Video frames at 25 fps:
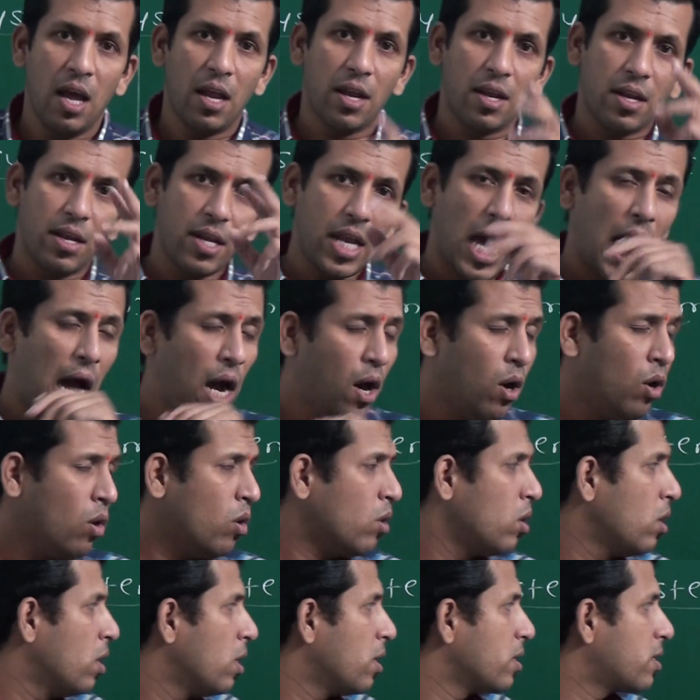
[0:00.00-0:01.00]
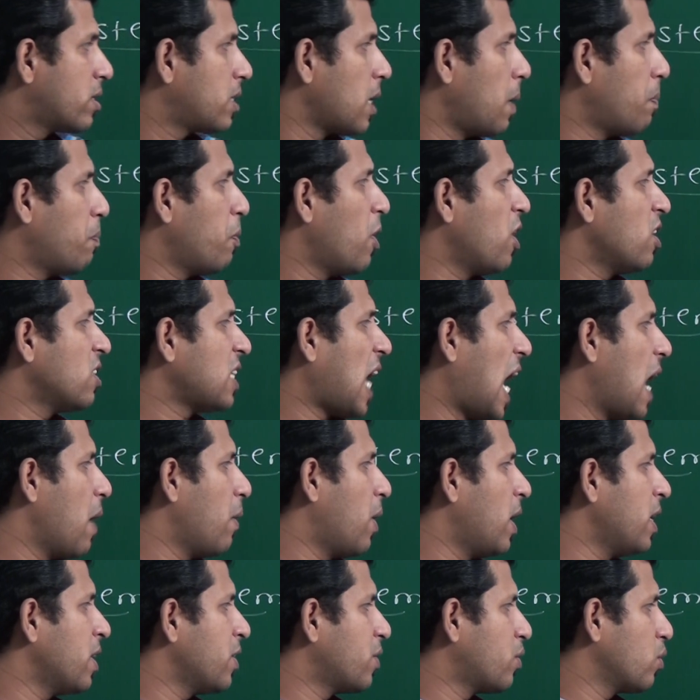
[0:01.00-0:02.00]
Now suppose I
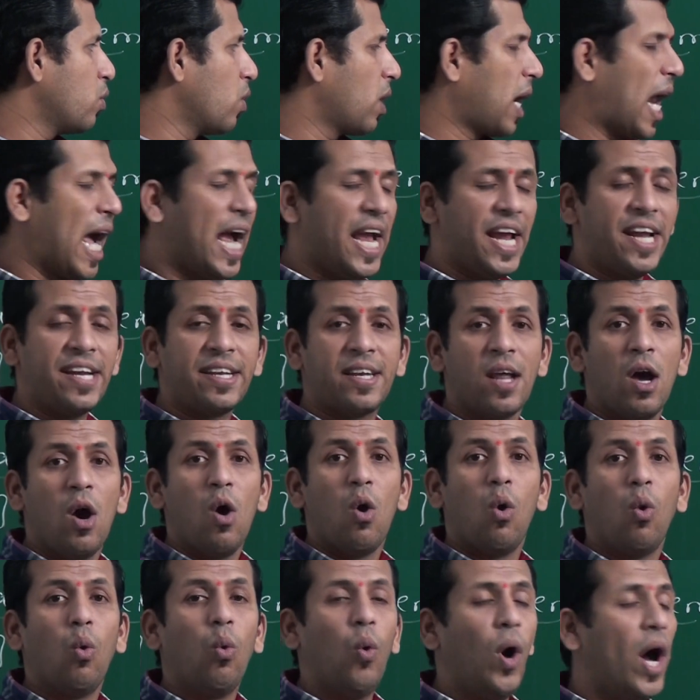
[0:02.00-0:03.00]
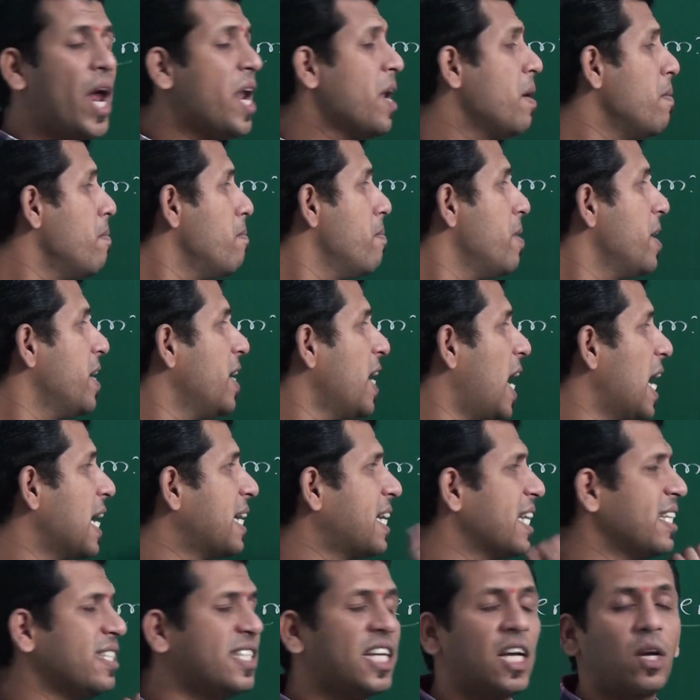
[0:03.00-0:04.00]
want to write 1 minute
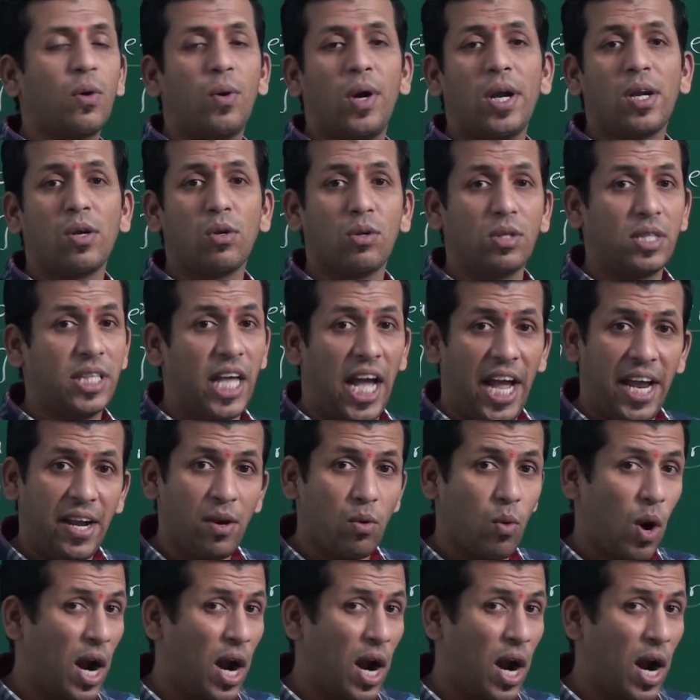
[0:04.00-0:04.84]
is equal to, then